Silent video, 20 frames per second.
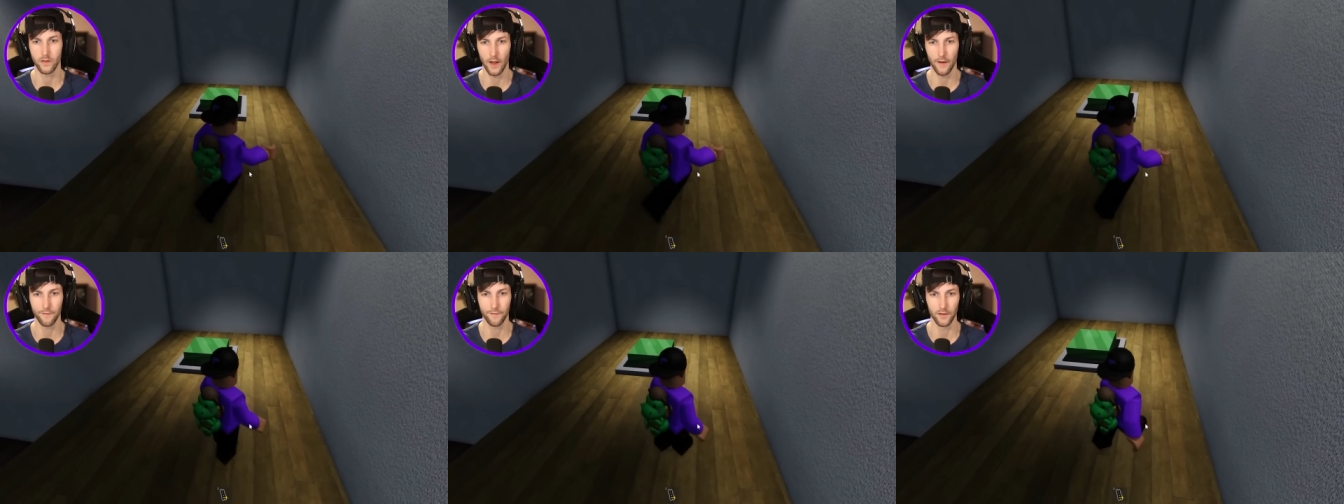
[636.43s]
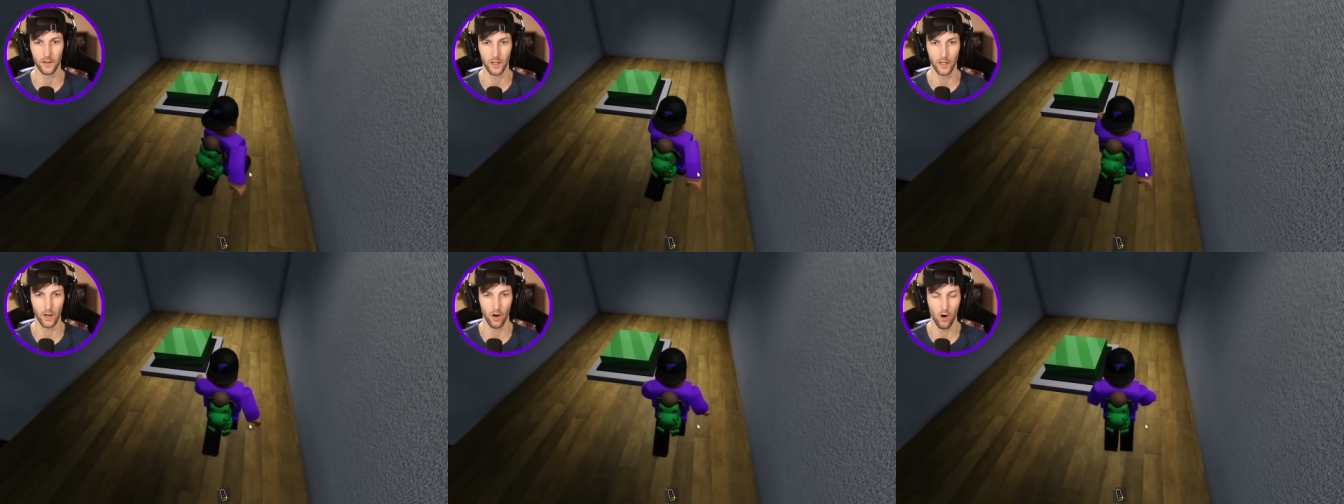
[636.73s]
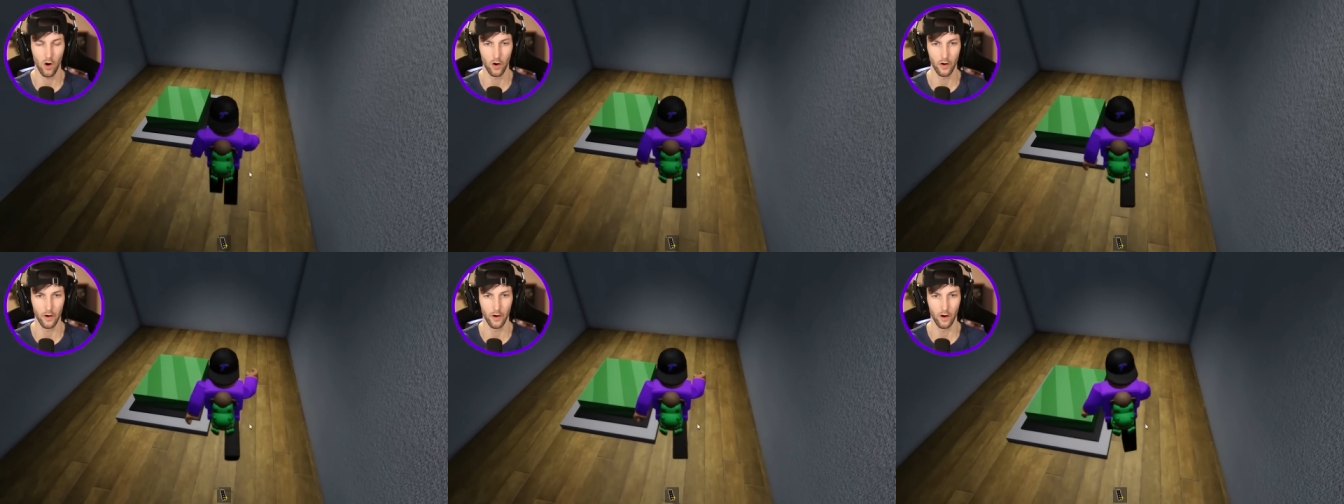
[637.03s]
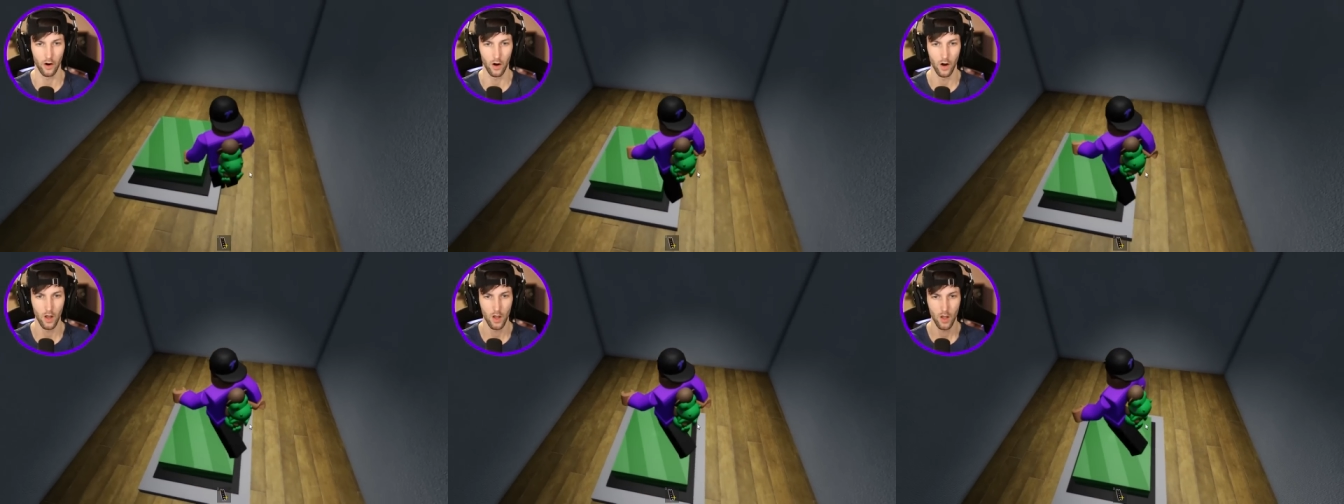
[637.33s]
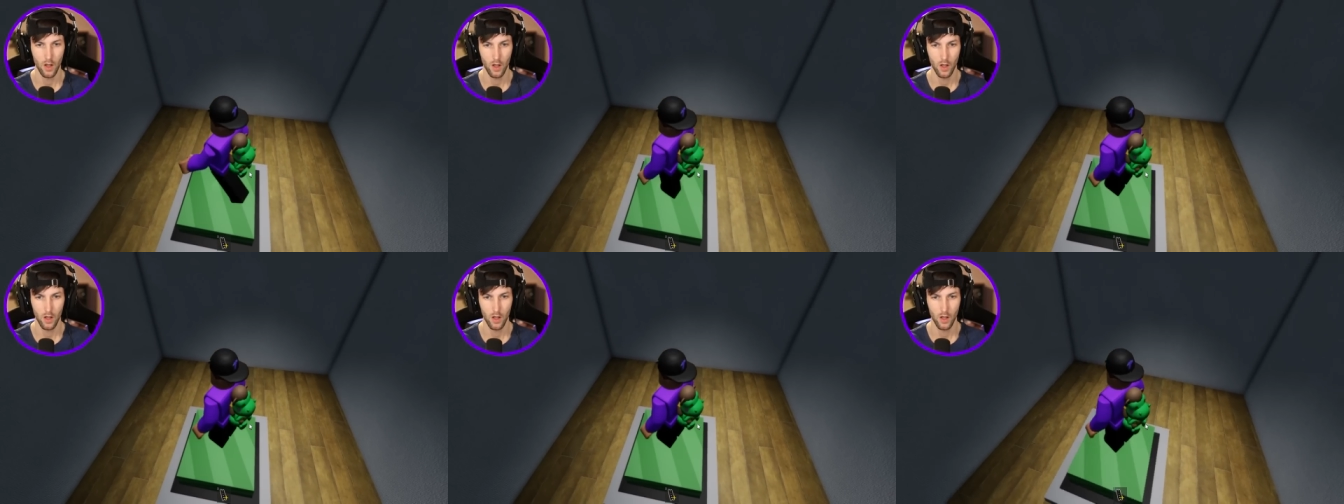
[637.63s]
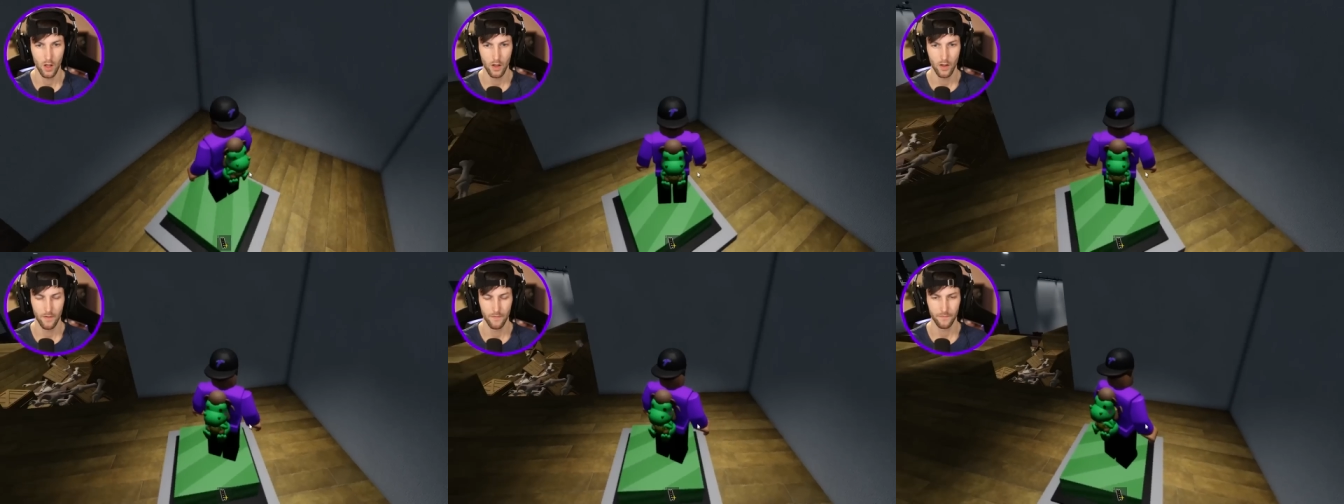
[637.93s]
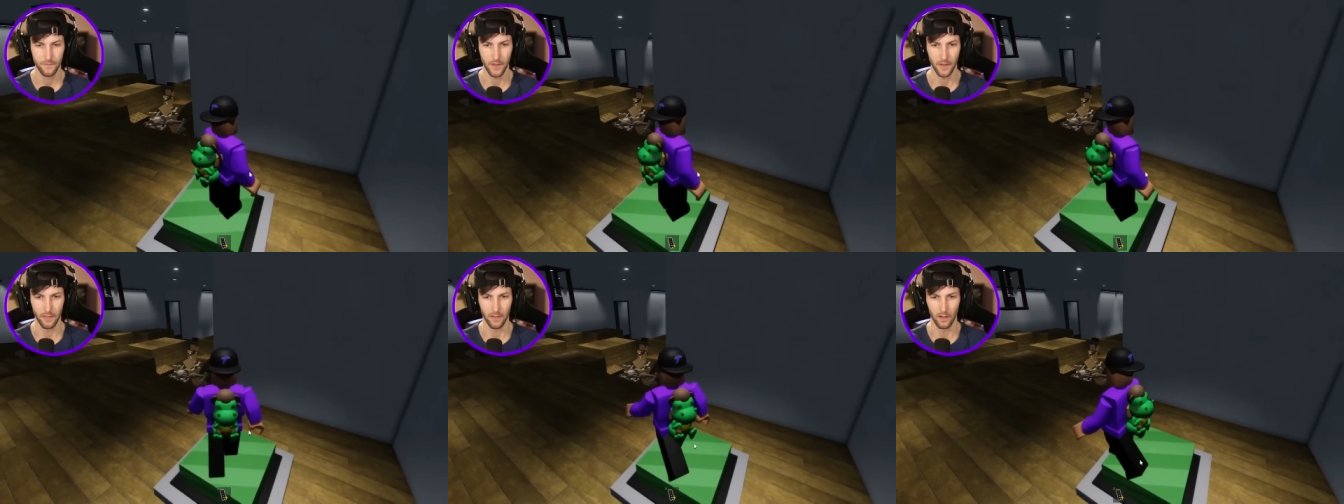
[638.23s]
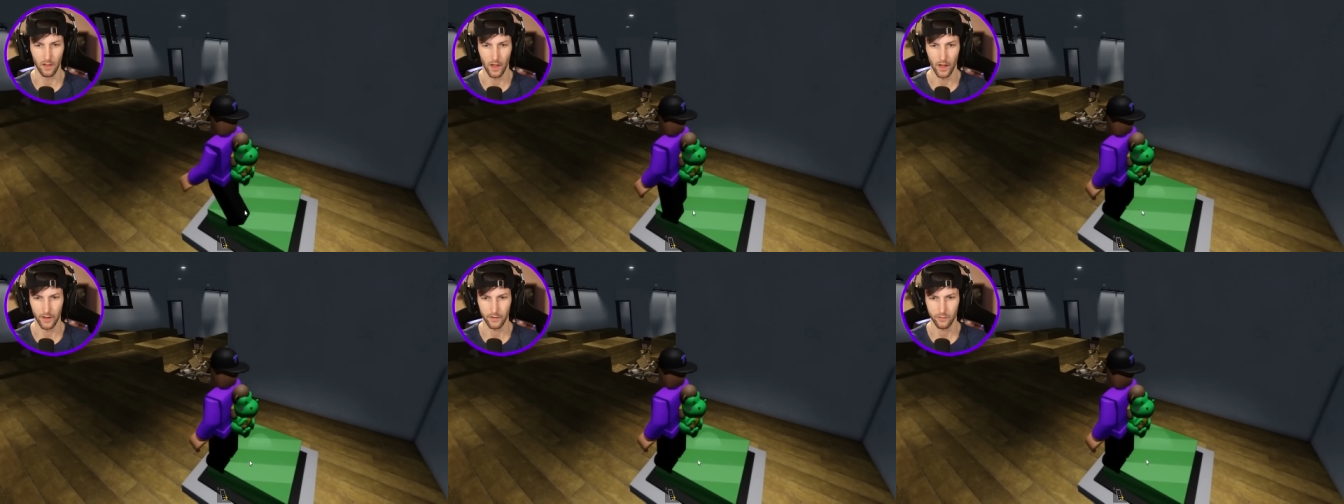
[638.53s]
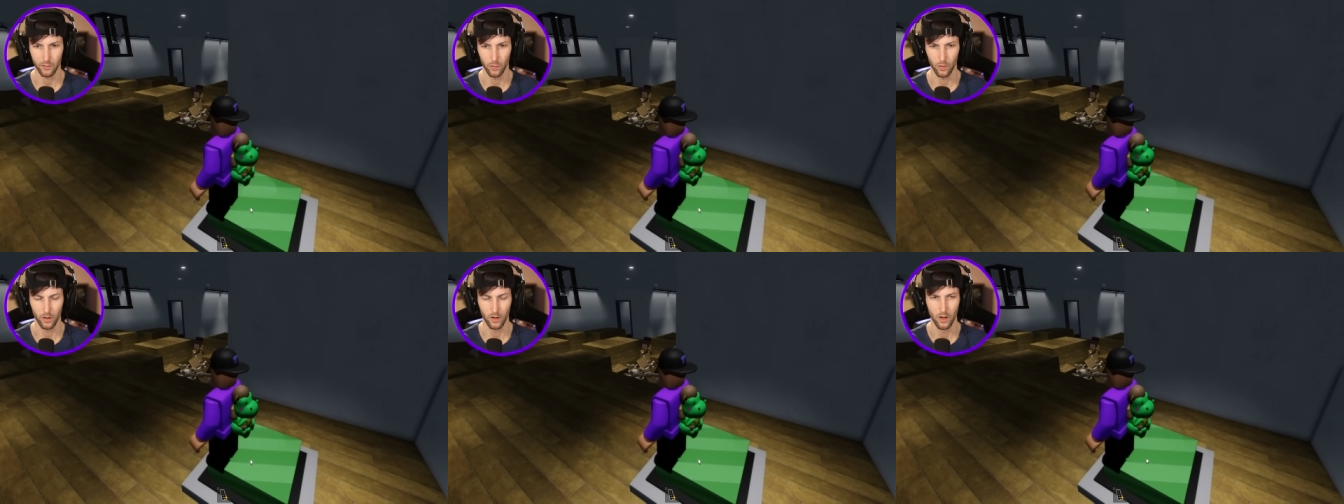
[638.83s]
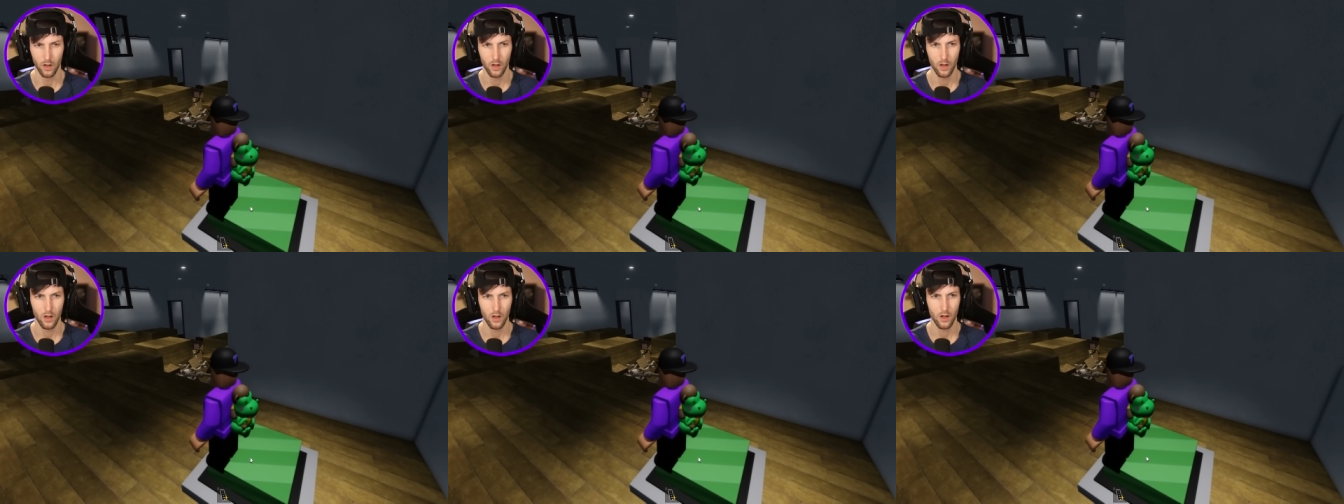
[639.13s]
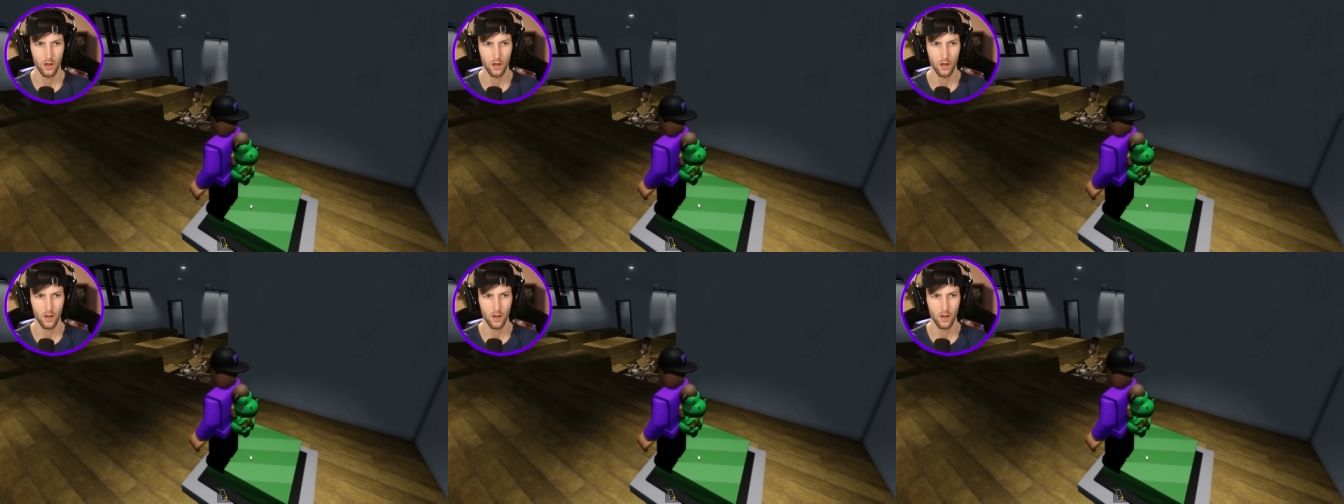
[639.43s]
definitely harder than the last one.